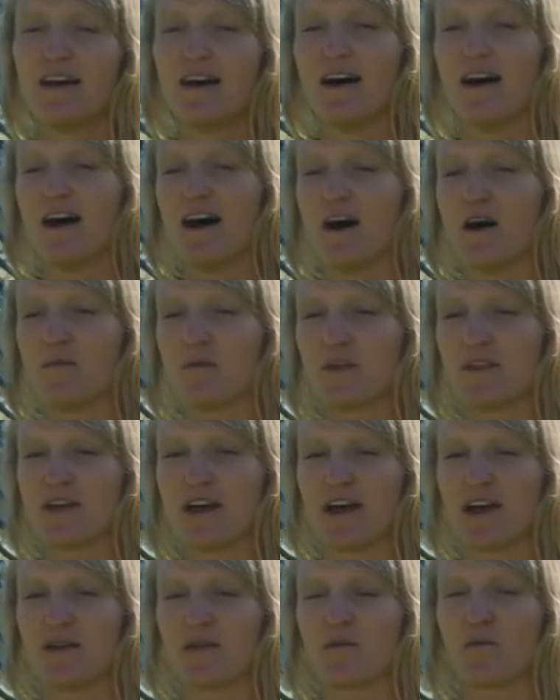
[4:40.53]
Um, we
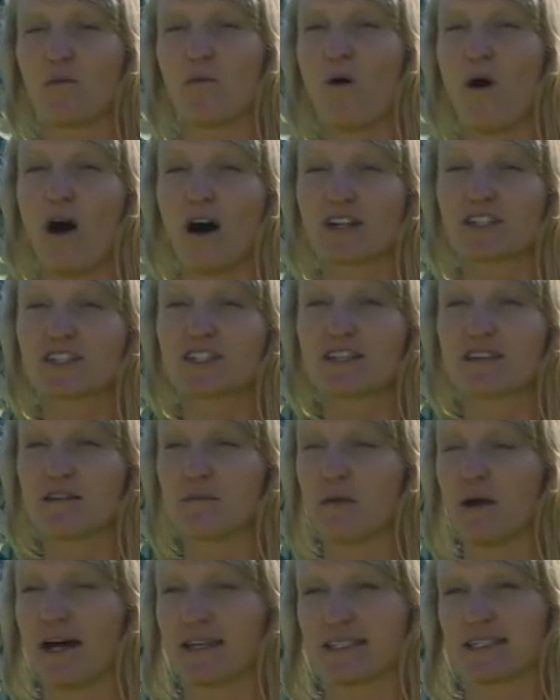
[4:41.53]
then washed the
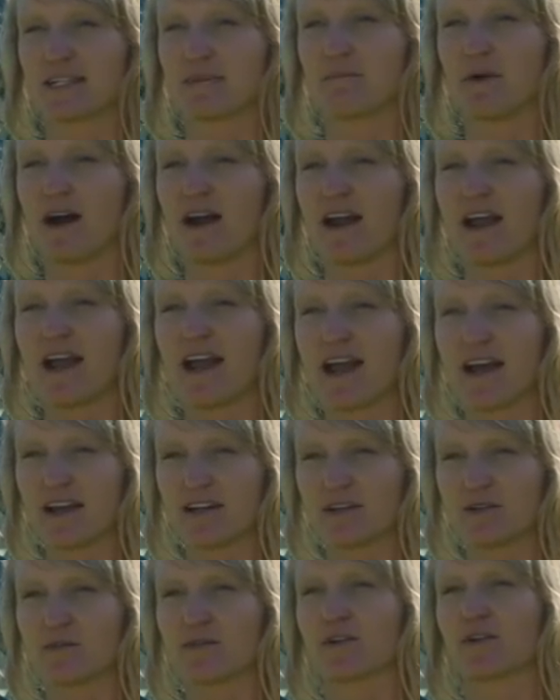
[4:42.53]
plastic by
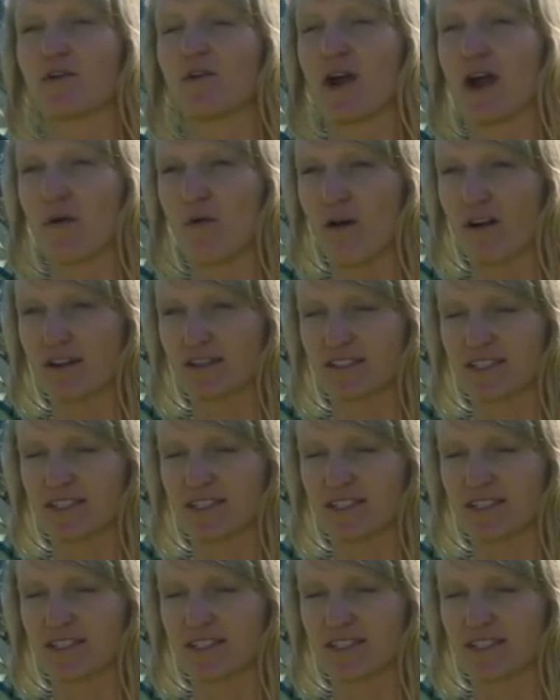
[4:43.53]
hand with a gray water